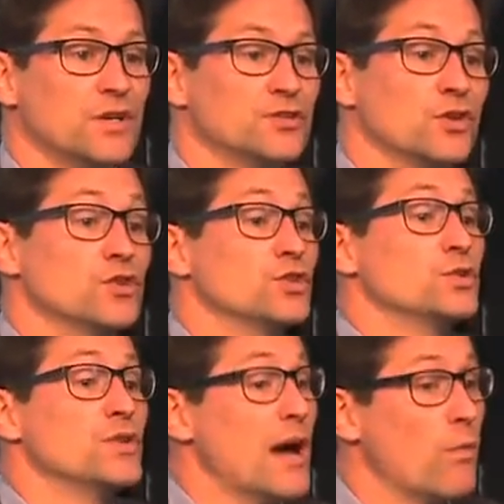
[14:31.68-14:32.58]
So you
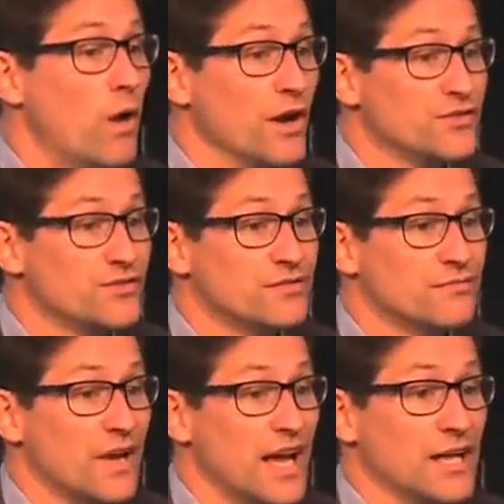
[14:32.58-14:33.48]
do that once.
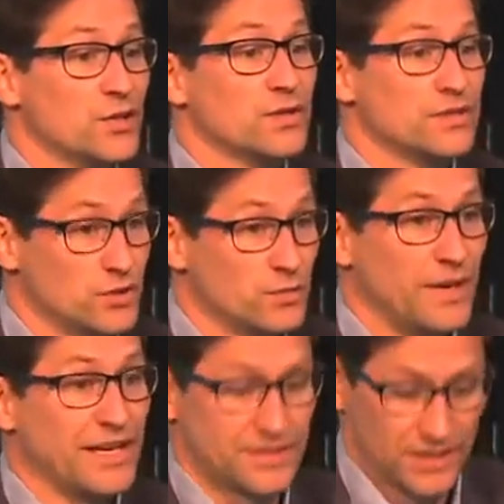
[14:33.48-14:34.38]
And you
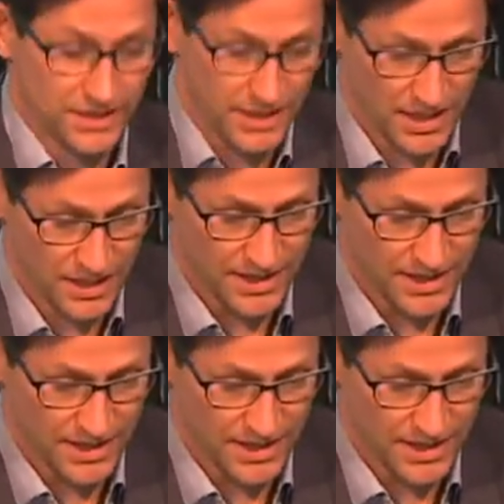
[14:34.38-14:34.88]
basically, in